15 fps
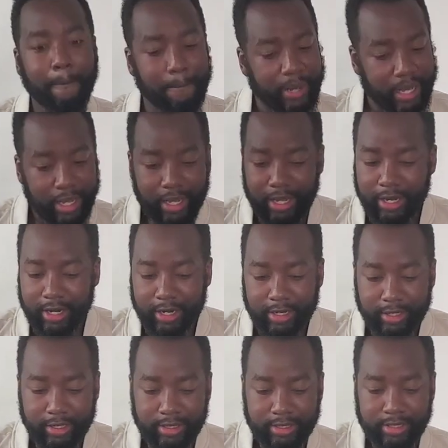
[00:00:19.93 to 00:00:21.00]

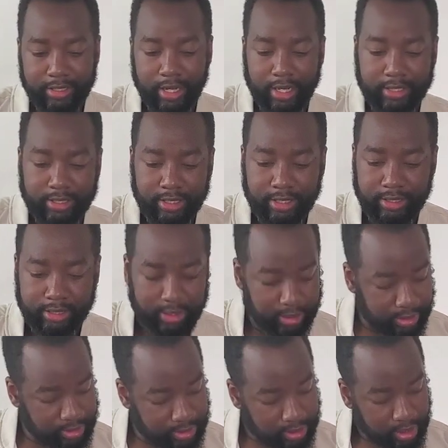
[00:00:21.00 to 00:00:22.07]
bare
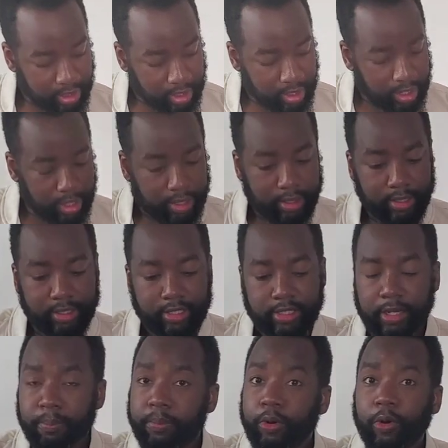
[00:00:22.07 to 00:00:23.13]
necessities, the
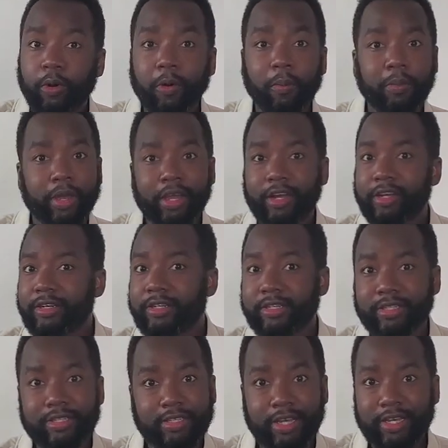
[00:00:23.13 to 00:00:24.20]
simple bare
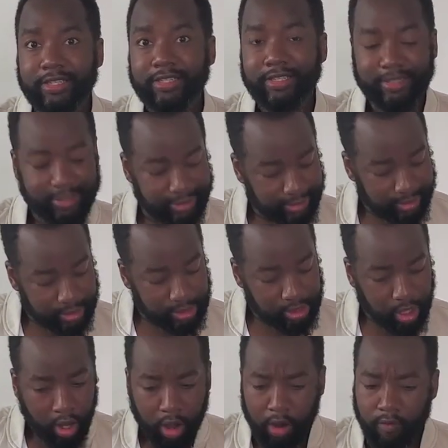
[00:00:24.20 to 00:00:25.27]
necessities.
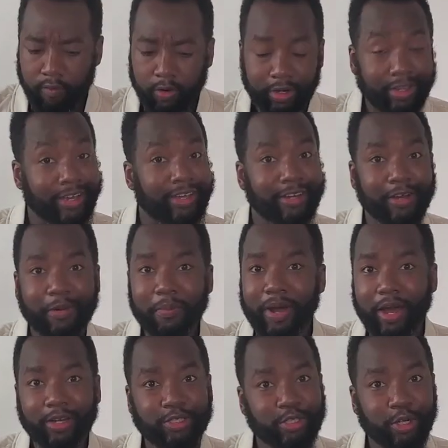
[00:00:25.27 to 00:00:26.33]
Forget
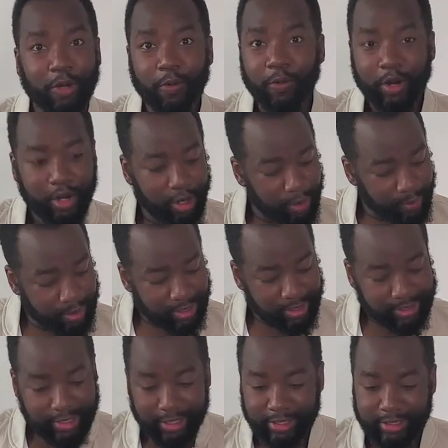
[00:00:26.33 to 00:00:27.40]
about your
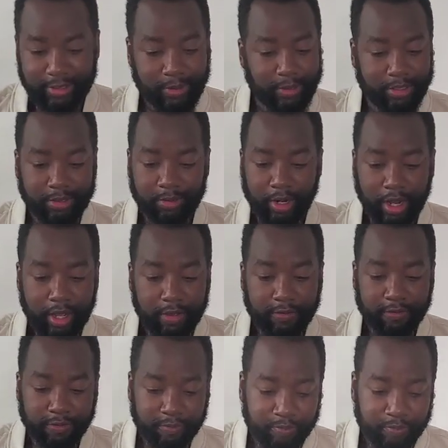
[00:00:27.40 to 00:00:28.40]
worries and your strife.